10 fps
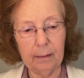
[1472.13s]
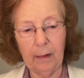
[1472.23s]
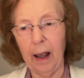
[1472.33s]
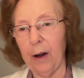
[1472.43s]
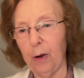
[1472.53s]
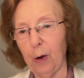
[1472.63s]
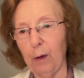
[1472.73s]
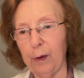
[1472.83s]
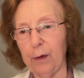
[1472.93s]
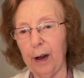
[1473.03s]
I don't know if
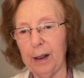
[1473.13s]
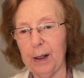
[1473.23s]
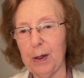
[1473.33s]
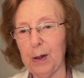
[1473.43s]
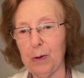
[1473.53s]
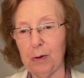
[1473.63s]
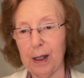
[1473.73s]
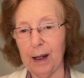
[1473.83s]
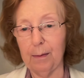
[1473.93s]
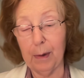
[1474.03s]
you find this
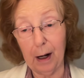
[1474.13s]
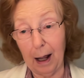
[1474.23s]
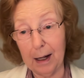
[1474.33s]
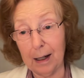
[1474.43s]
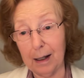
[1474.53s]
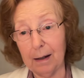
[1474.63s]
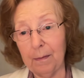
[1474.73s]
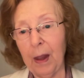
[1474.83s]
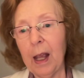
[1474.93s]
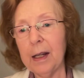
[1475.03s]
interesting, but I did.
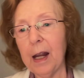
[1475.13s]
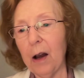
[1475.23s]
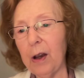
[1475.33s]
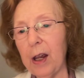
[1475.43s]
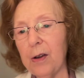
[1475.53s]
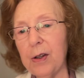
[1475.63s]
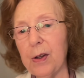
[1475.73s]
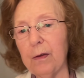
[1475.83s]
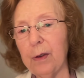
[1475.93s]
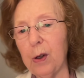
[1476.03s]
Now here's a
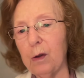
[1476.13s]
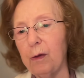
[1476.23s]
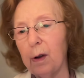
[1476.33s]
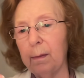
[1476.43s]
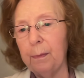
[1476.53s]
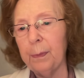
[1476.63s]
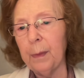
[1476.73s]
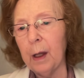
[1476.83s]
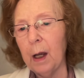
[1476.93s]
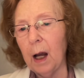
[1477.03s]
view from
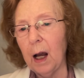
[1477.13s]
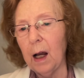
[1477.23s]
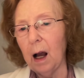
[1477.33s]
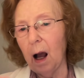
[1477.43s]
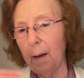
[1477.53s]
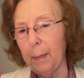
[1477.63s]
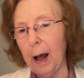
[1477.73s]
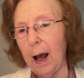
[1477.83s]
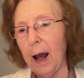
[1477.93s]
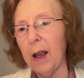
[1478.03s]
up
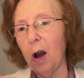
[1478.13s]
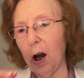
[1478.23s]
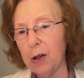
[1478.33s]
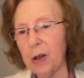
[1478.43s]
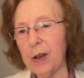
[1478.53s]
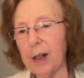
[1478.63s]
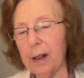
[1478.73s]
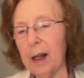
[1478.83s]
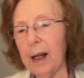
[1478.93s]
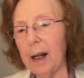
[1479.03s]
high onto the
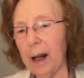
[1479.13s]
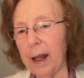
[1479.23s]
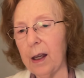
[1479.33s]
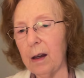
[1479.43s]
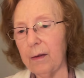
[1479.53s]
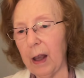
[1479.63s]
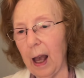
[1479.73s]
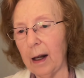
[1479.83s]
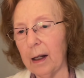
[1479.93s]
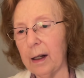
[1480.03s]
Lake of
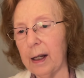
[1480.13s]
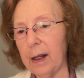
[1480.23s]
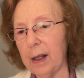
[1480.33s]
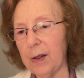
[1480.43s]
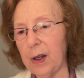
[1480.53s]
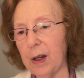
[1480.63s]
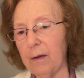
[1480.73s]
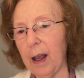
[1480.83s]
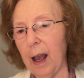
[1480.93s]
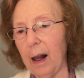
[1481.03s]
Galilee, the Sea of
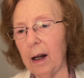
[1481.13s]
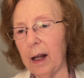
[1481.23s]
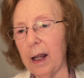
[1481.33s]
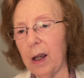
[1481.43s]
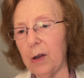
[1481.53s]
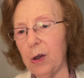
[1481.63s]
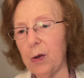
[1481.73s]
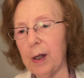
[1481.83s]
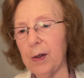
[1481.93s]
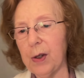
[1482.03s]
Galilee, and you
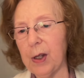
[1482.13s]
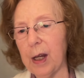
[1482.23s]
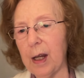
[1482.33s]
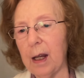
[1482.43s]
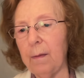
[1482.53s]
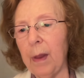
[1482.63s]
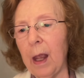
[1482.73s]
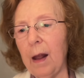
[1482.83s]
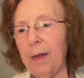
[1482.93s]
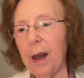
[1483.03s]
can see
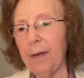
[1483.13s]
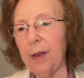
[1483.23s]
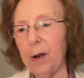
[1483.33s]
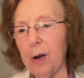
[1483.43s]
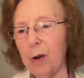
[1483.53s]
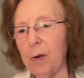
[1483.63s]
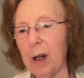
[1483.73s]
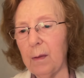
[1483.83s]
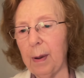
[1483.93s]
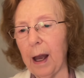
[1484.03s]
that there are
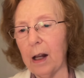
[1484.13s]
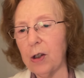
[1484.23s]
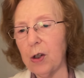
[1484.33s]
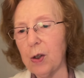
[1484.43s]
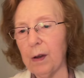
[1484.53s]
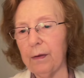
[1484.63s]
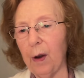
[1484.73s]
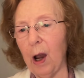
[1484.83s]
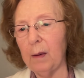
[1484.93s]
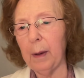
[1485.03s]
green patches of
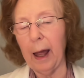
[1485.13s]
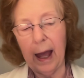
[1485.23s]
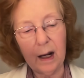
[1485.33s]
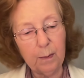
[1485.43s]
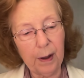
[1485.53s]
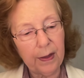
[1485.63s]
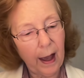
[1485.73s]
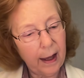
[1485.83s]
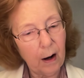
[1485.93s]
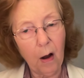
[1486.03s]
farmland, but
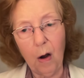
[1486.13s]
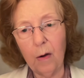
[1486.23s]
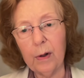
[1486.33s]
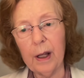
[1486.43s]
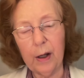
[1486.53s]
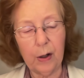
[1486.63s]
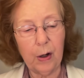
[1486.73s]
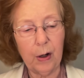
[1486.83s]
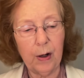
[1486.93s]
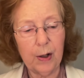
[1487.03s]
that only
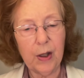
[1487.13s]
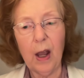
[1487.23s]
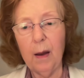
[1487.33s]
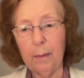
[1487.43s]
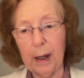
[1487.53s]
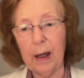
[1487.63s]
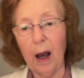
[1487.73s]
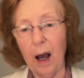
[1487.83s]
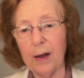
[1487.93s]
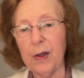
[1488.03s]
occurs
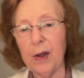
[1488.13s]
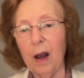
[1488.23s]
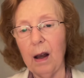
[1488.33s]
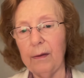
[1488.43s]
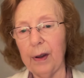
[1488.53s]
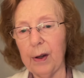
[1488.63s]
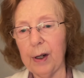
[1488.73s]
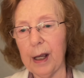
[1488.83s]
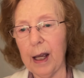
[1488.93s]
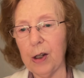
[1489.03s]
because of
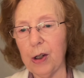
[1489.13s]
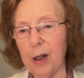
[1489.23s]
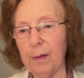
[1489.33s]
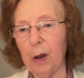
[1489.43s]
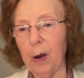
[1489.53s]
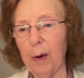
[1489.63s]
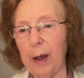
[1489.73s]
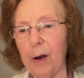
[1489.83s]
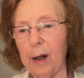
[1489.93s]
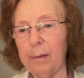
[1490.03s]
irrigation going
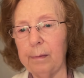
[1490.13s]
on.